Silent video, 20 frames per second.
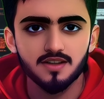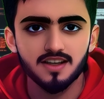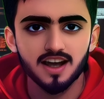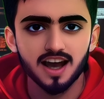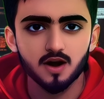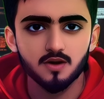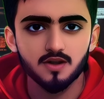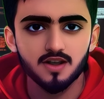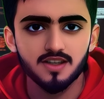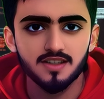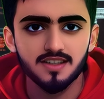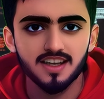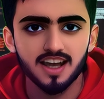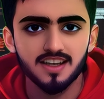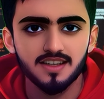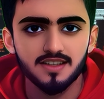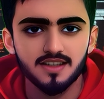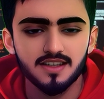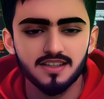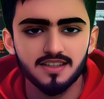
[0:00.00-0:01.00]
Now let's
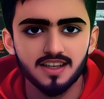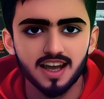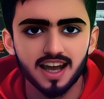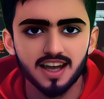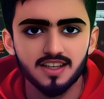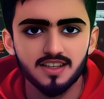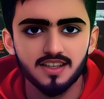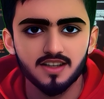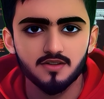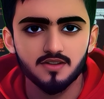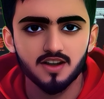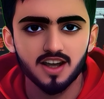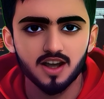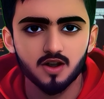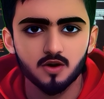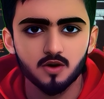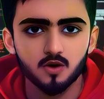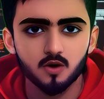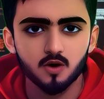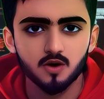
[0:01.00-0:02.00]
test the
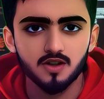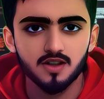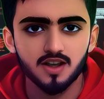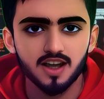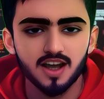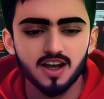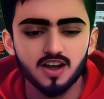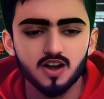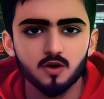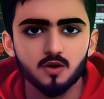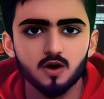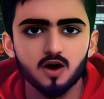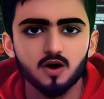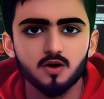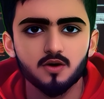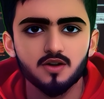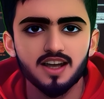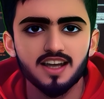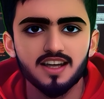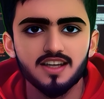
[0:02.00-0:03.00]
text-to-video tool. Here, we
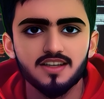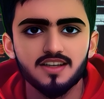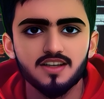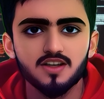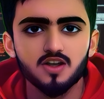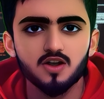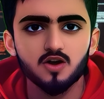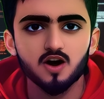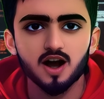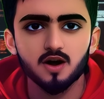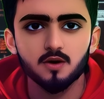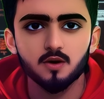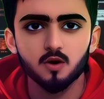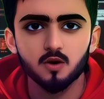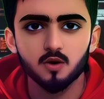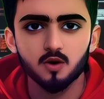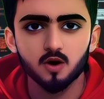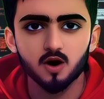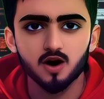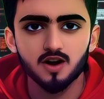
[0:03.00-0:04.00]
only need to describe
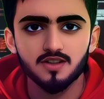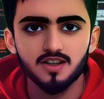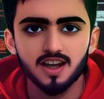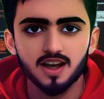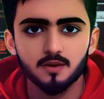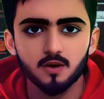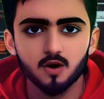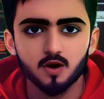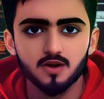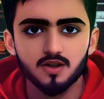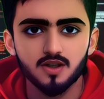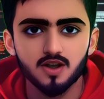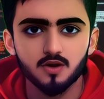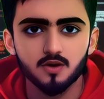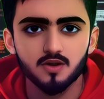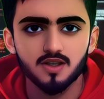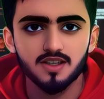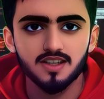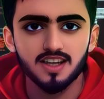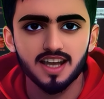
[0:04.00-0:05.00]
what we want. I'm going to
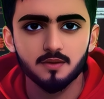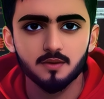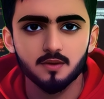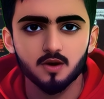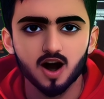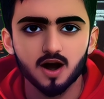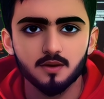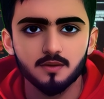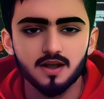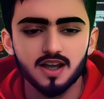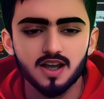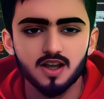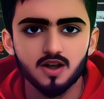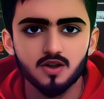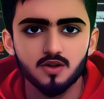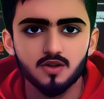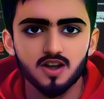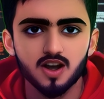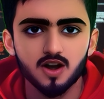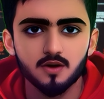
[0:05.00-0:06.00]
use the same prompt I
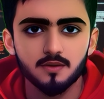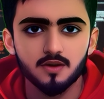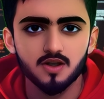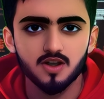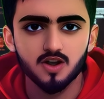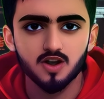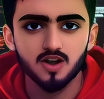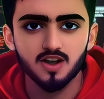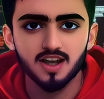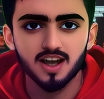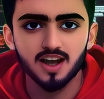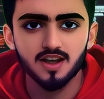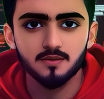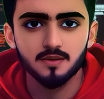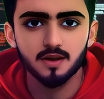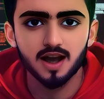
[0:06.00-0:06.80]
used on Midjourney, a